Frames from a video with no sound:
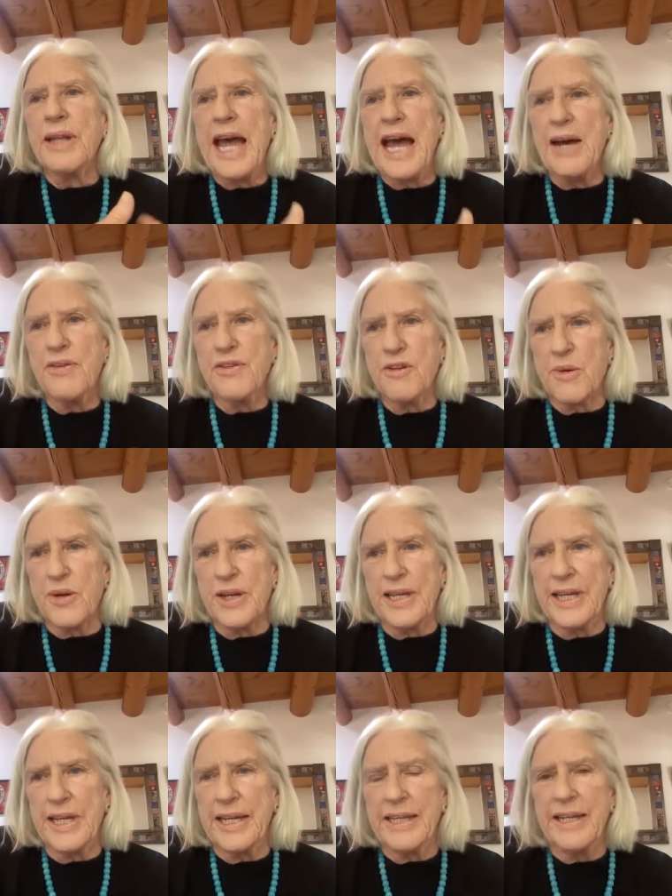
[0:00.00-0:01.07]
allowed to
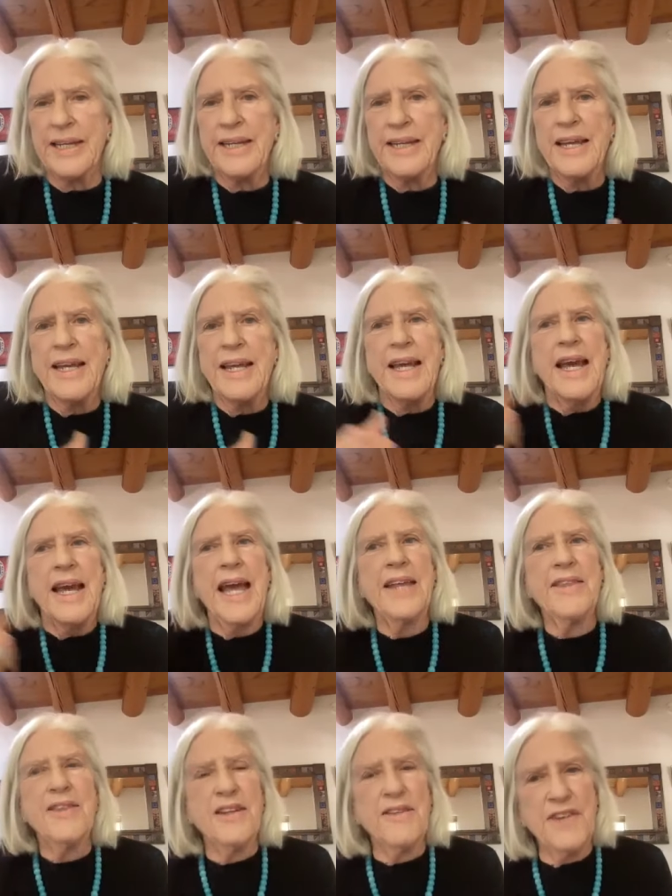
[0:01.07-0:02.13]
bring in,
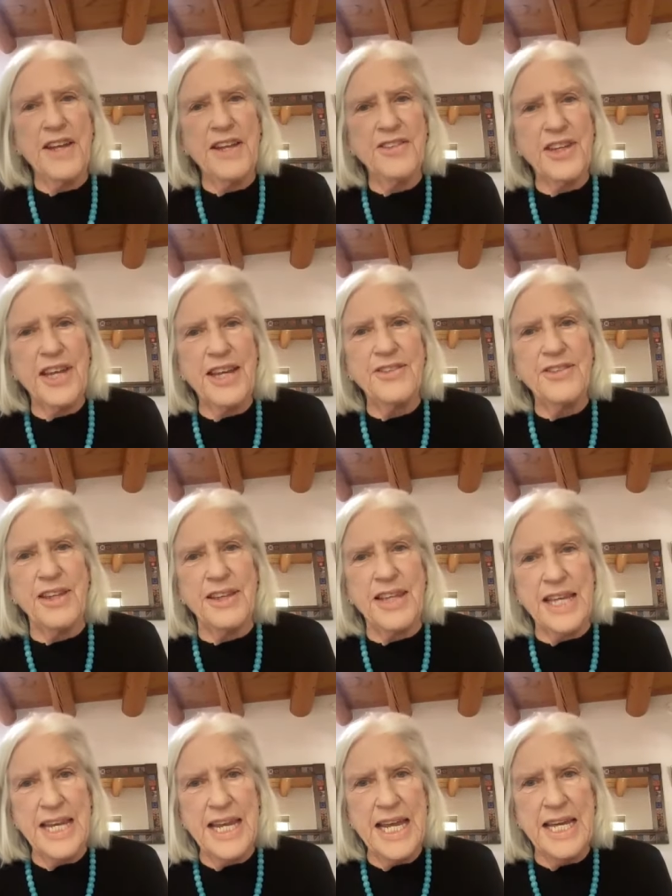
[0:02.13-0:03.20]
and the defense case at
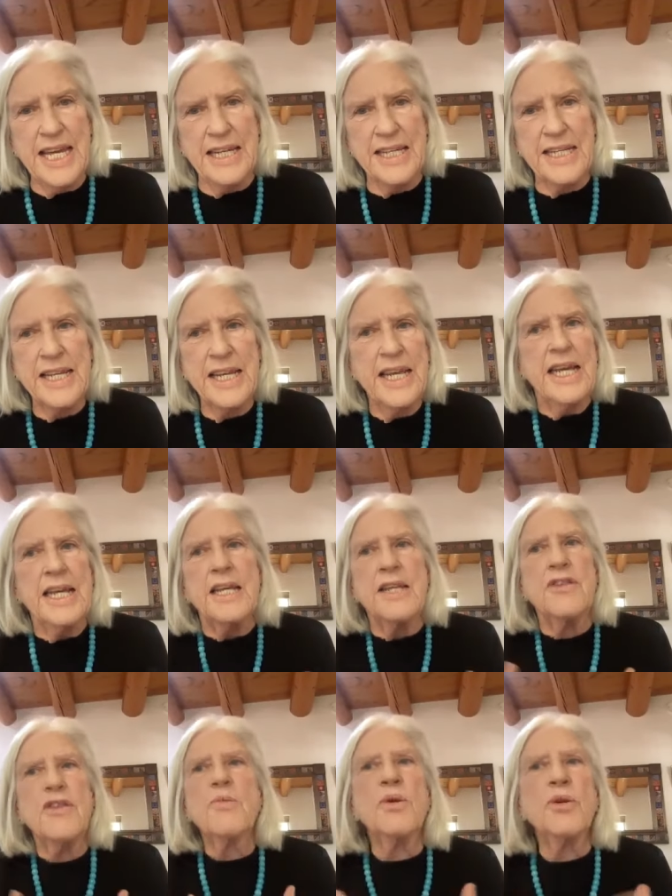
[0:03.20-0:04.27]
the end,
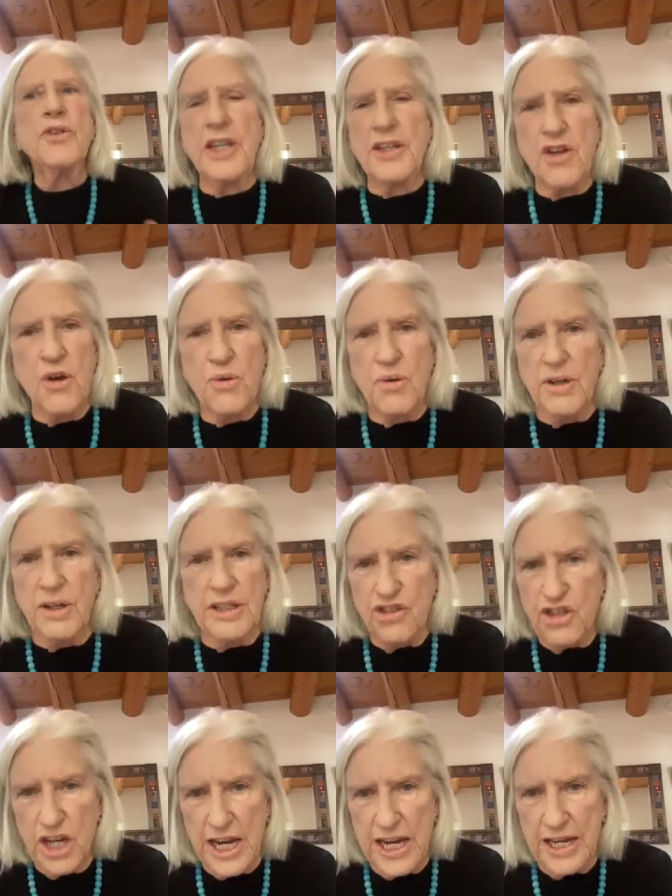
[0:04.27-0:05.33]
the rules had totally
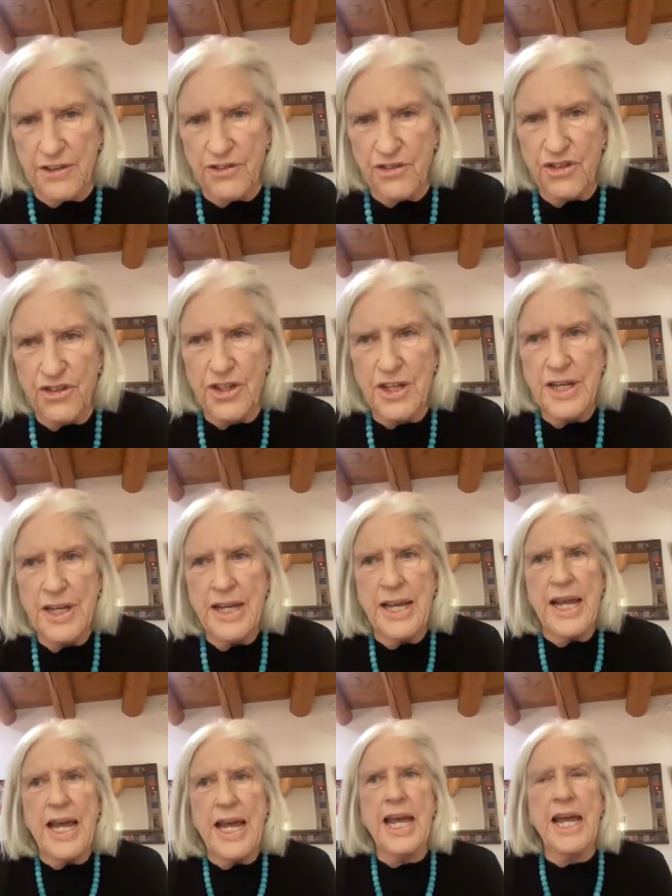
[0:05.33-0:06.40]
changed.
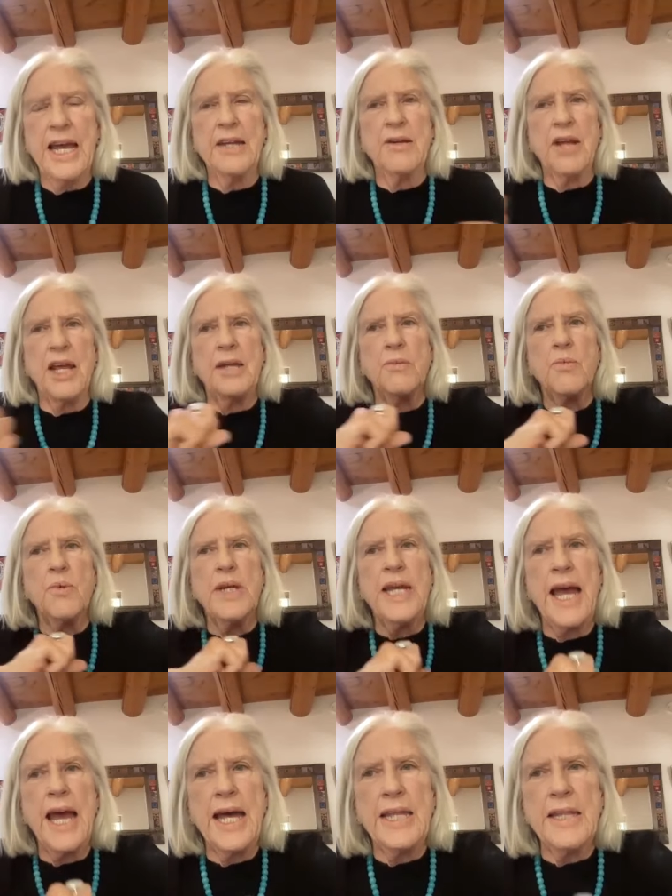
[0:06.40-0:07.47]
And we
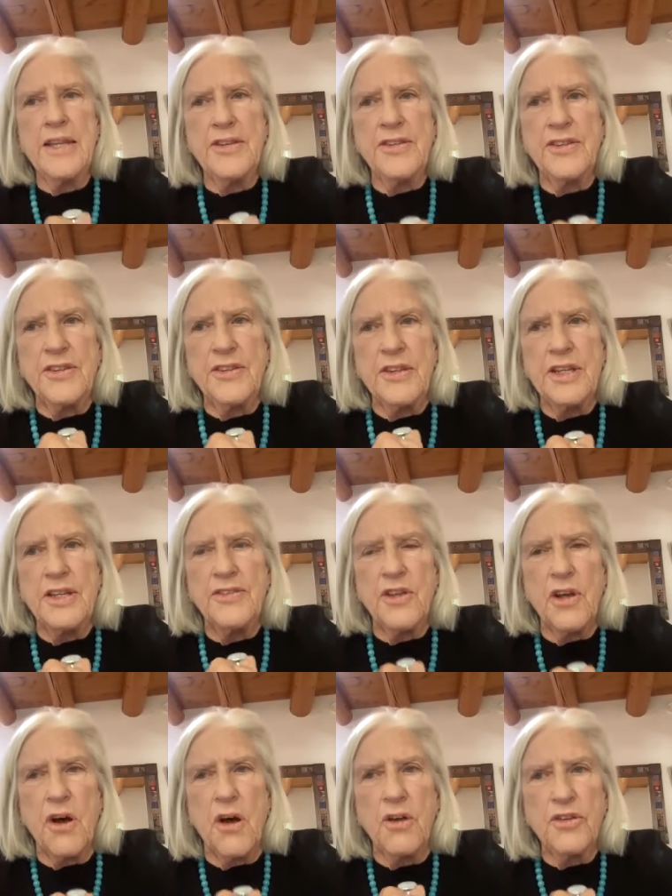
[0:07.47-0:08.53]
had this
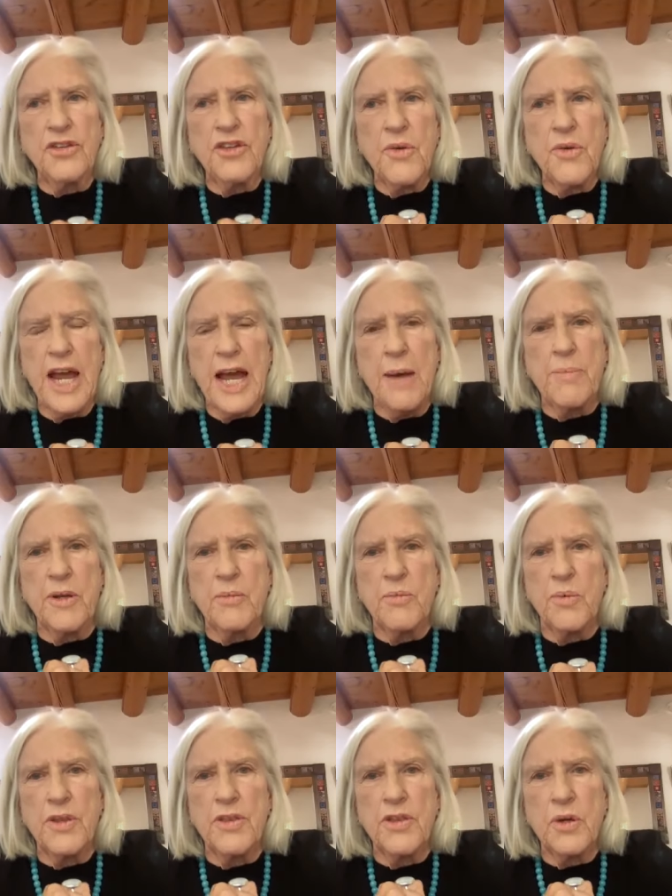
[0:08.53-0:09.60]
also
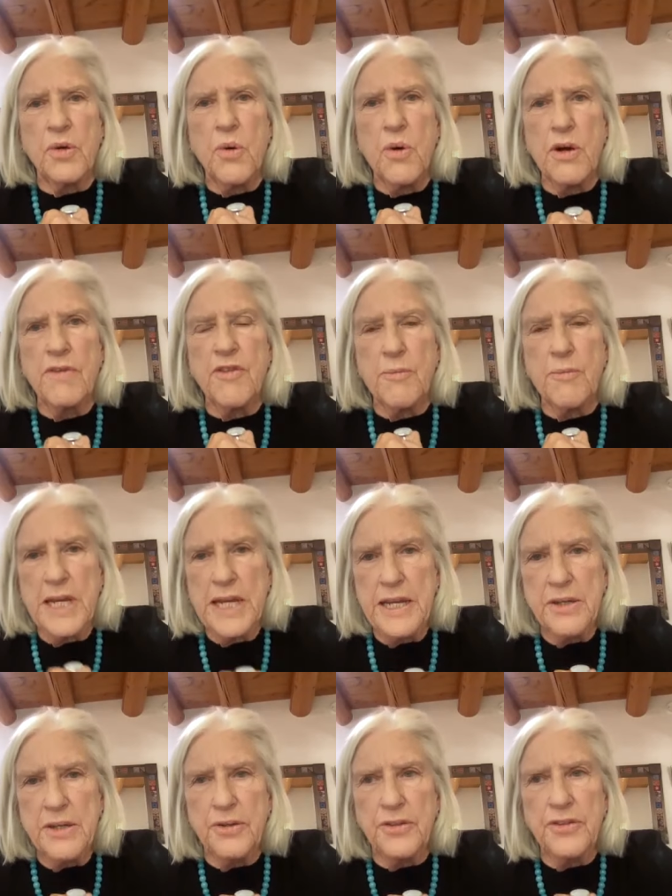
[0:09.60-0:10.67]
happen with the Court of
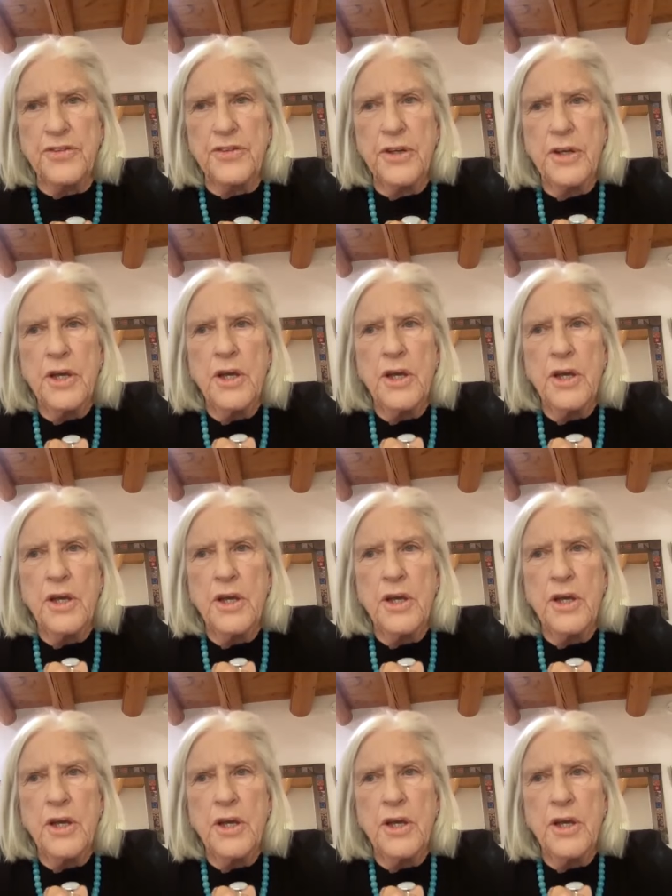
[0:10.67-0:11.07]
Appeals,